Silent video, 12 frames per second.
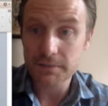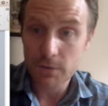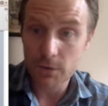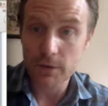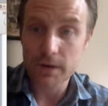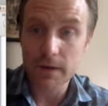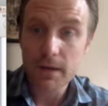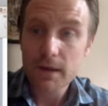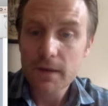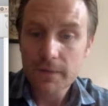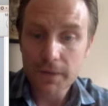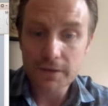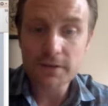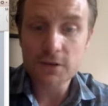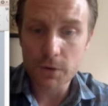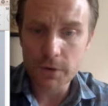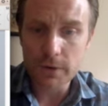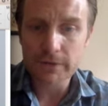Okay, this is where
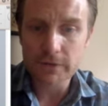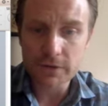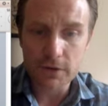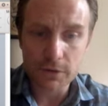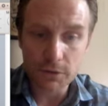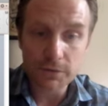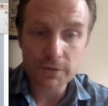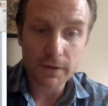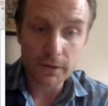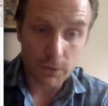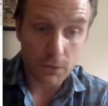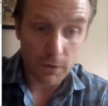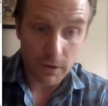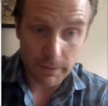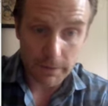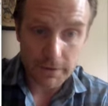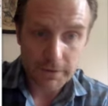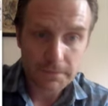you have to start using Google
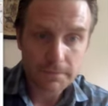Image.